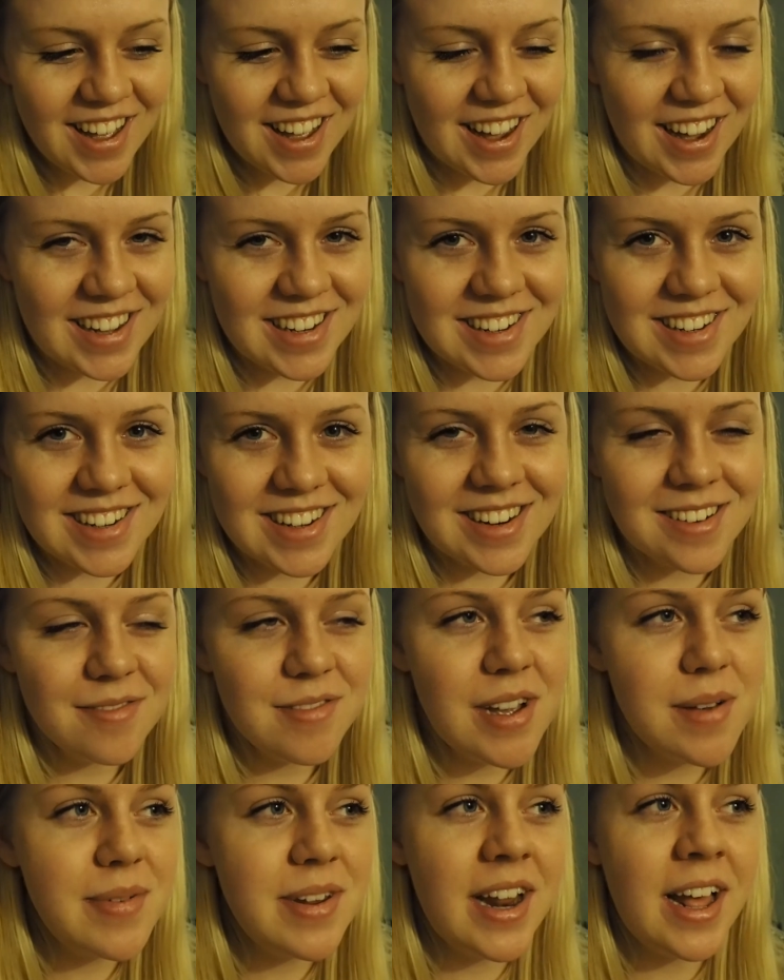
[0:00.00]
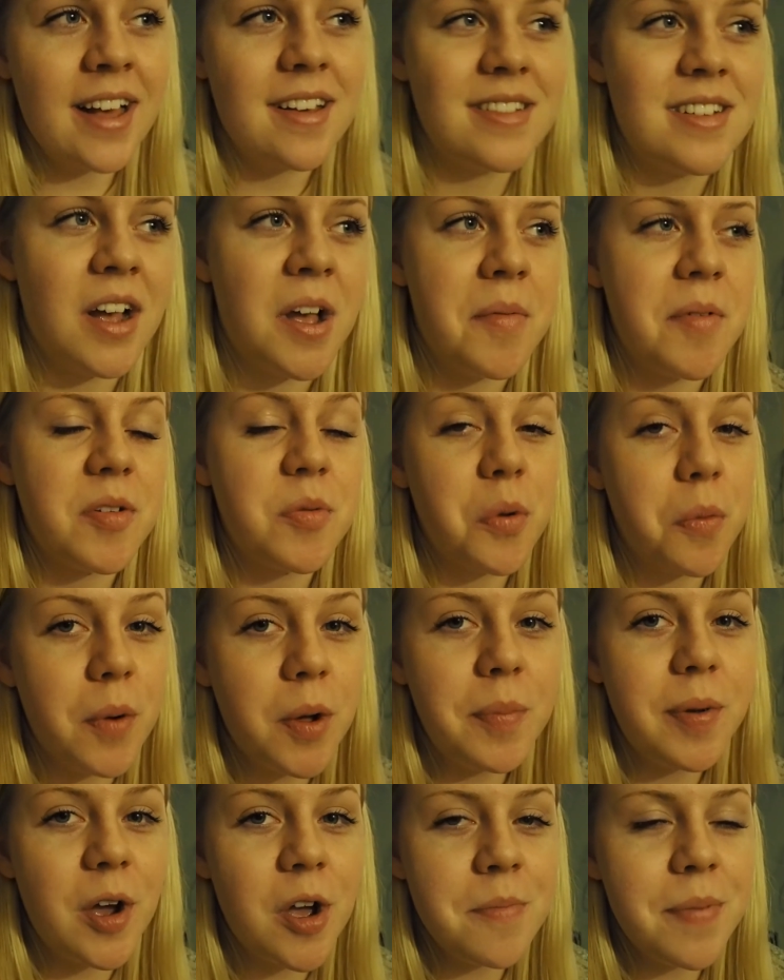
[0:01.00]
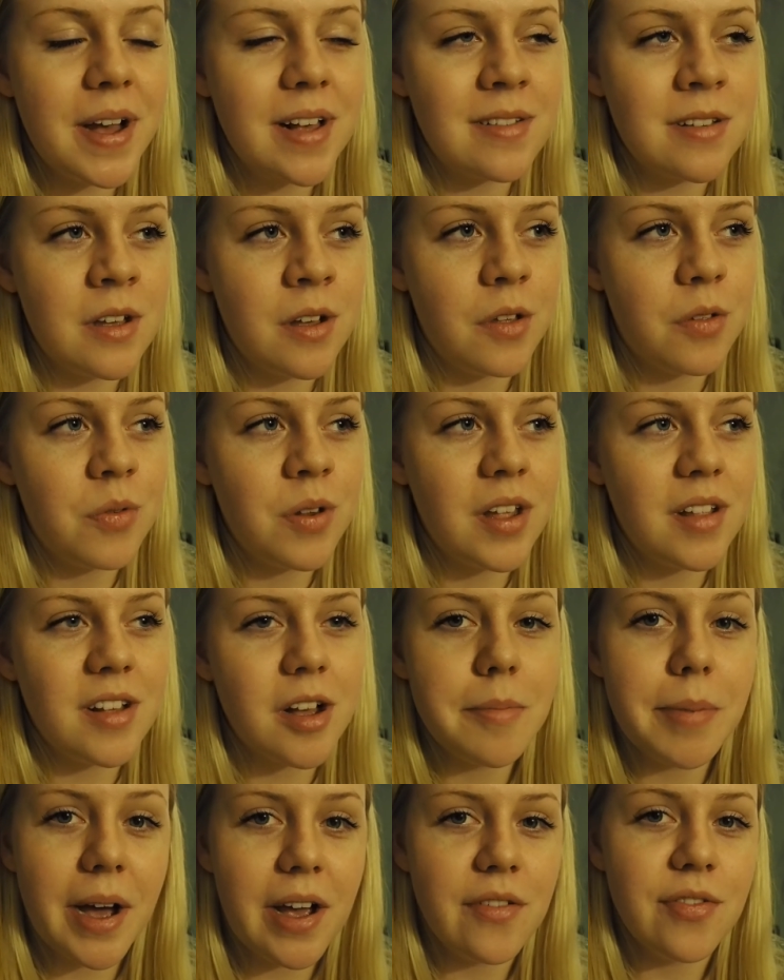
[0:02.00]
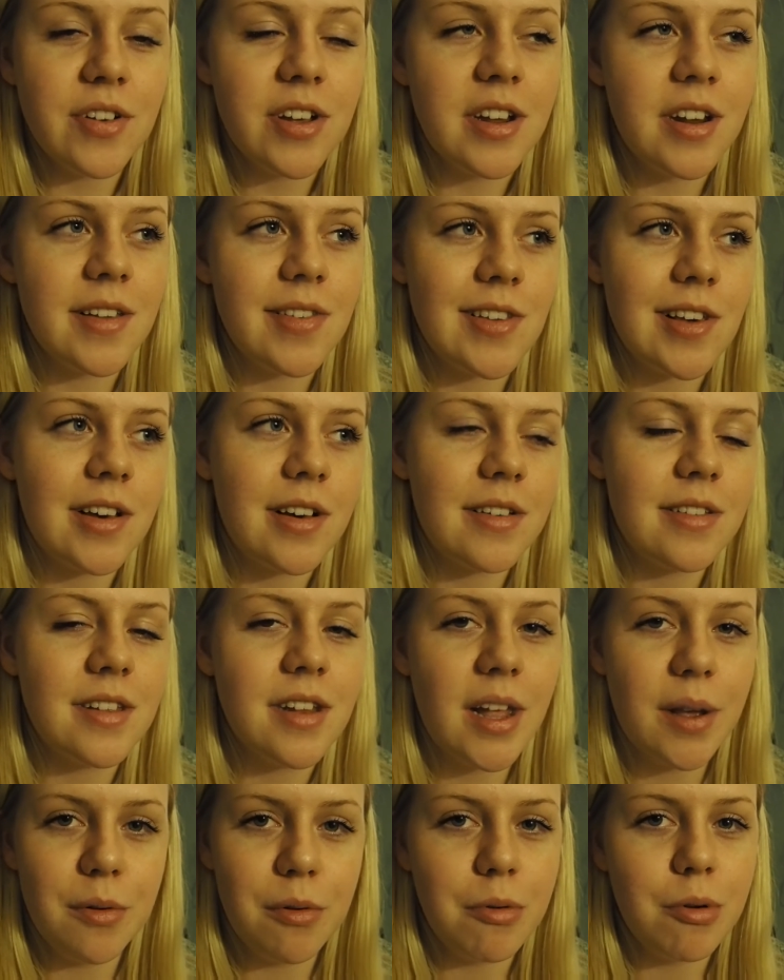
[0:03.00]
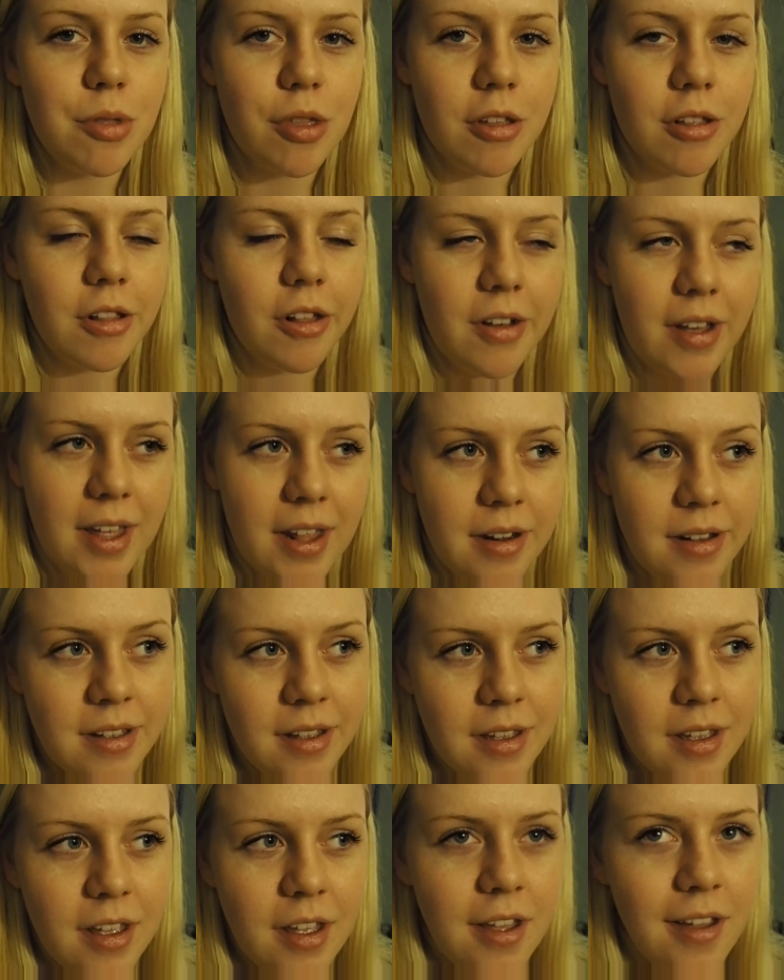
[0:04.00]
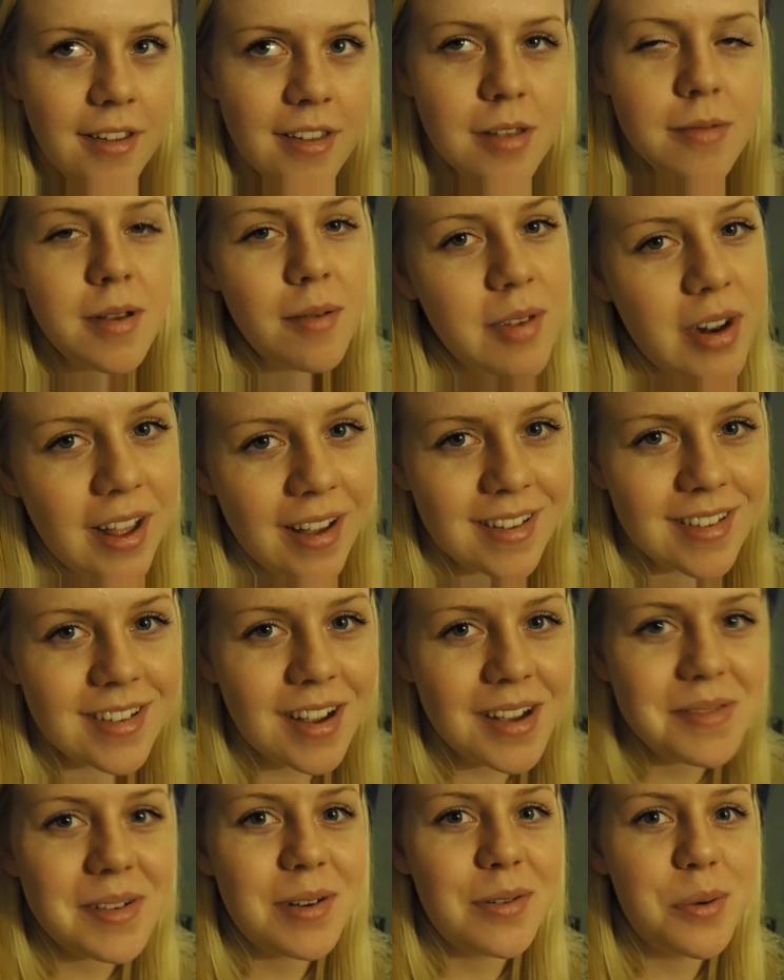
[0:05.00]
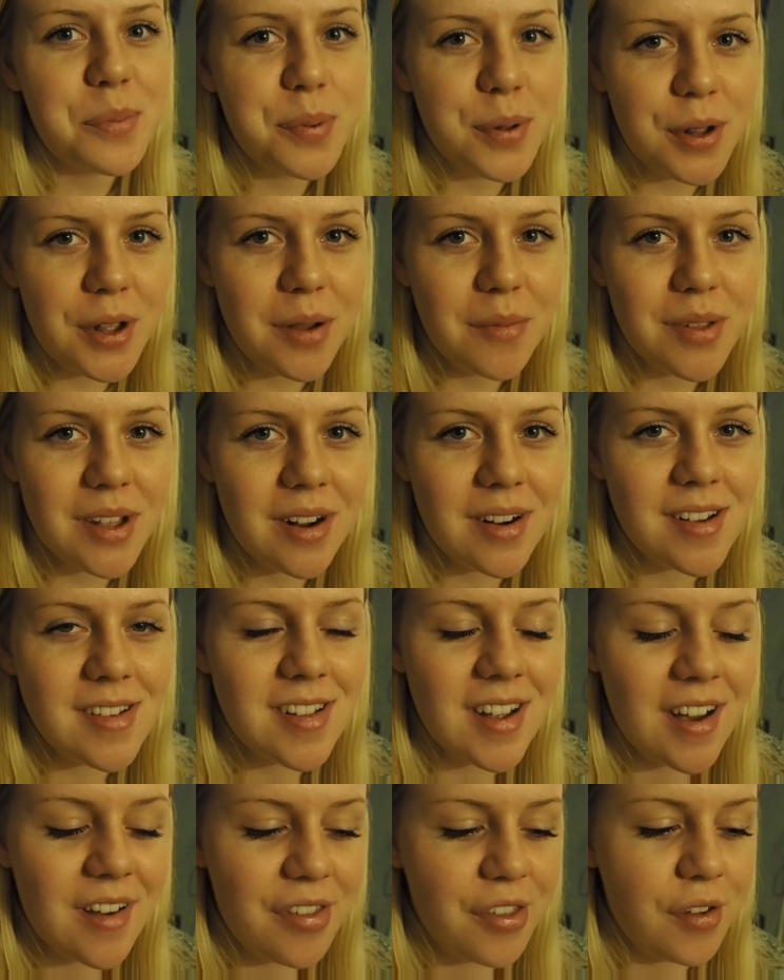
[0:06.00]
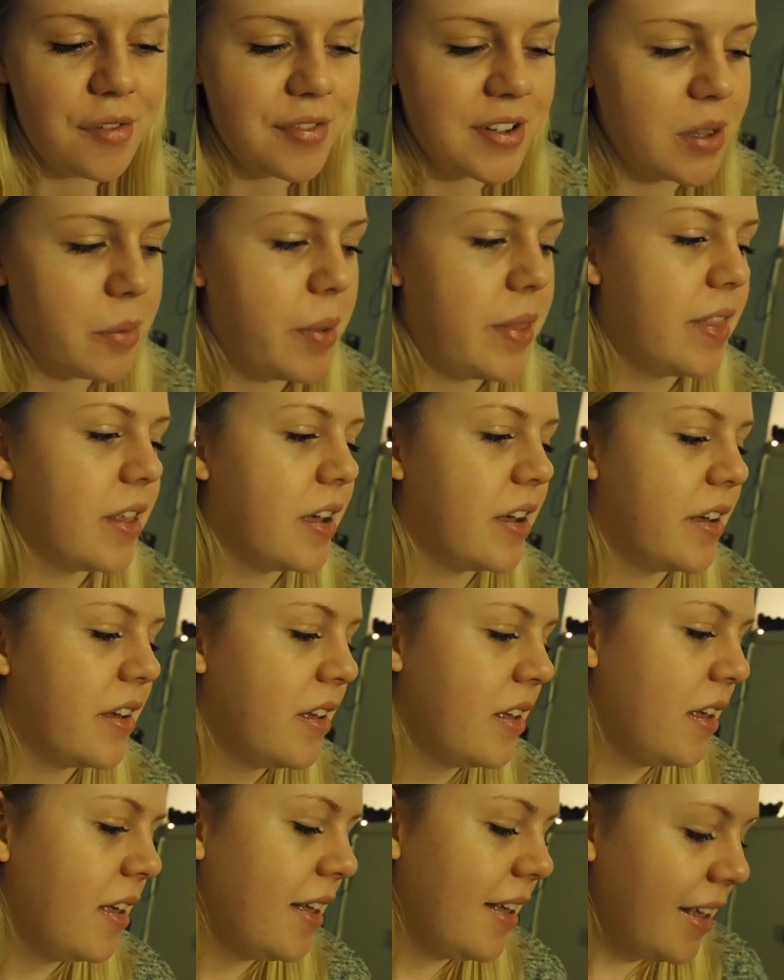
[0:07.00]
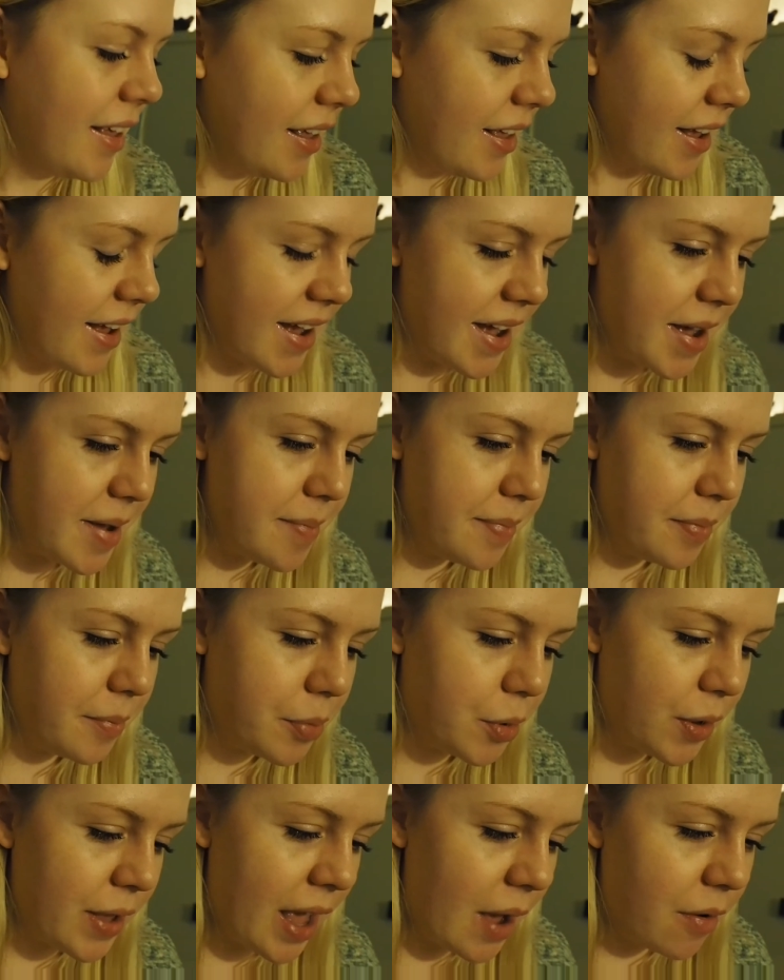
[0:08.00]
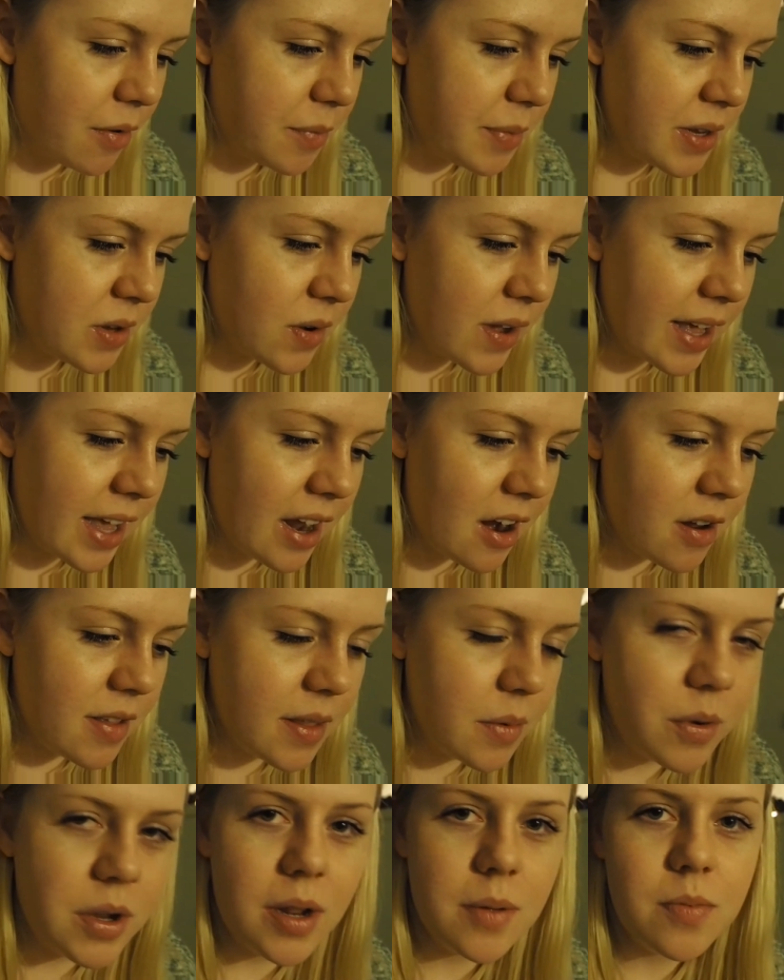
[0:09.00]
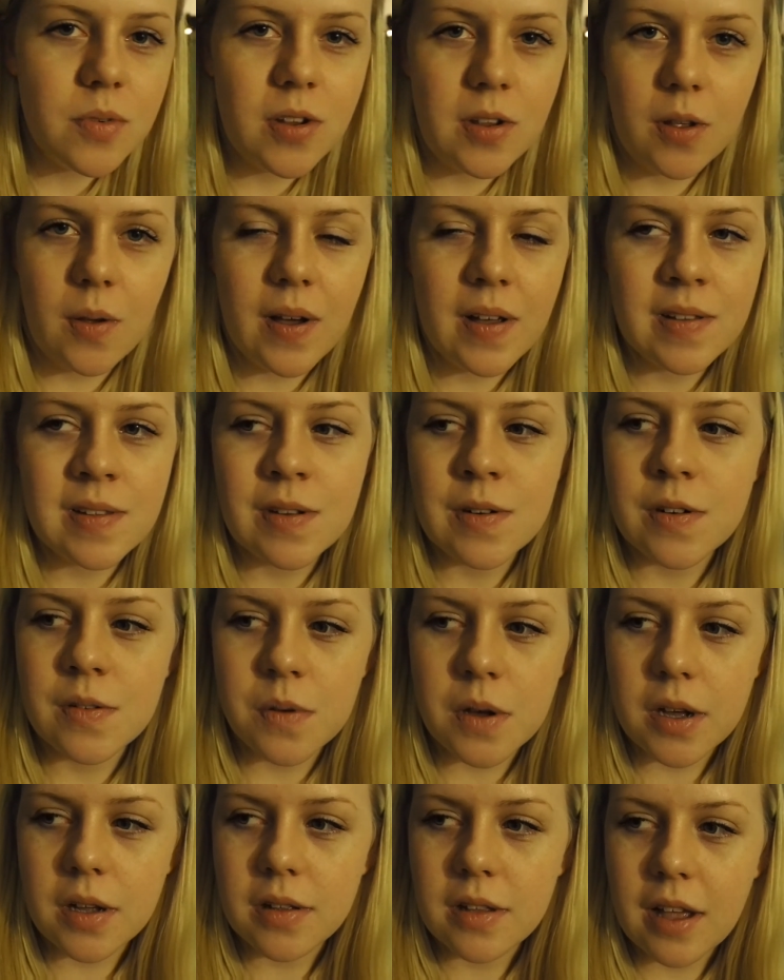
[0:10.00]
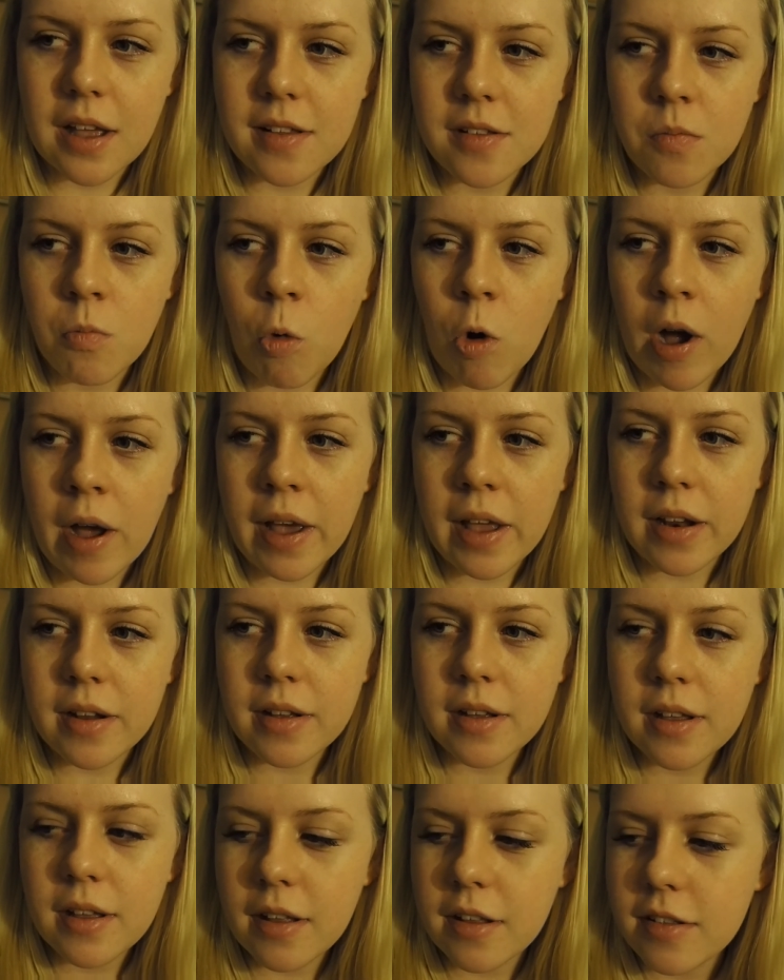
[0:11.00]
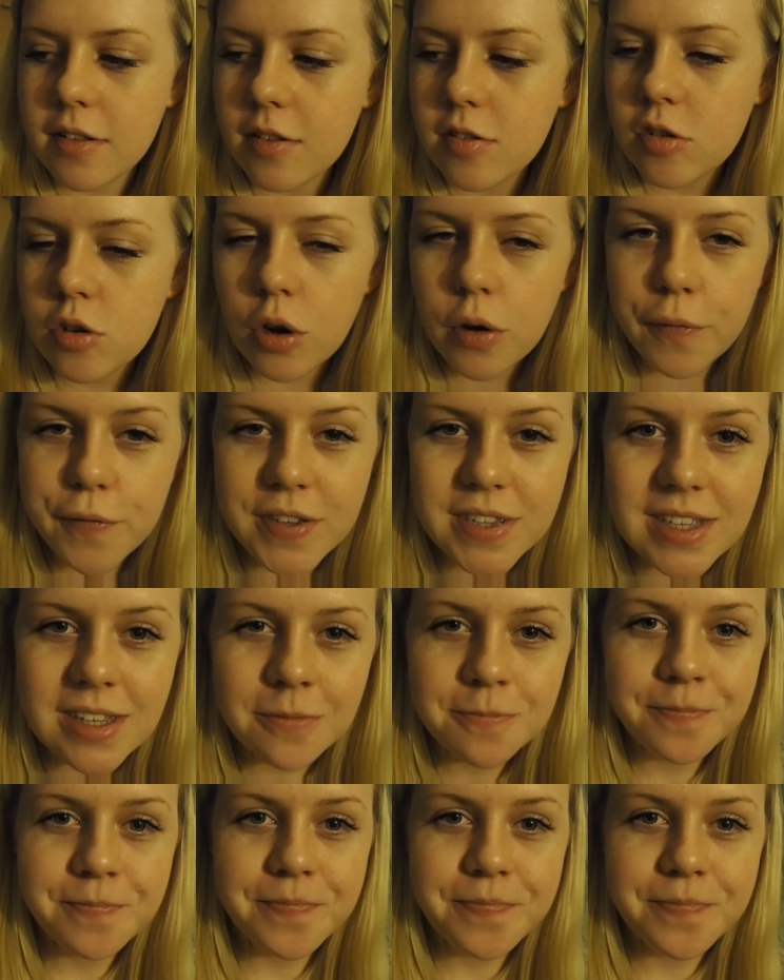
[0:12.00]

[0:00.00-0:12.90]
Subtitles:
I didn't. Maybe next time, because we will be going back soon because we need to go buy furniture, because today we were just looking. So maybe next time I will pluck up the courage to actually film in there. But yeah, we've been to IKEA and then we nipped to Asda as well to get some wine and stuffs.